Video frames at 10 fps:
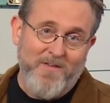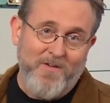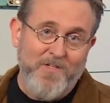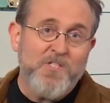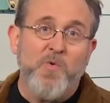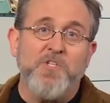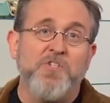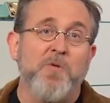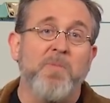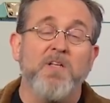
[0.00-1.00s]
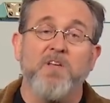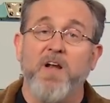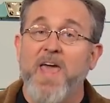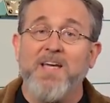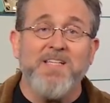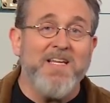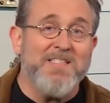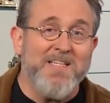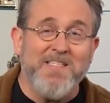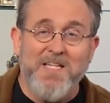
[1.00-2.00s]
Well, these switches are built on an
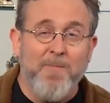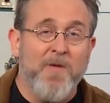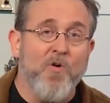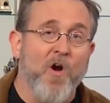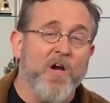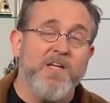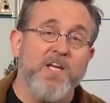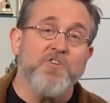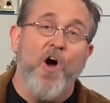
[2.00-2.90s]
x86 CPU architecture,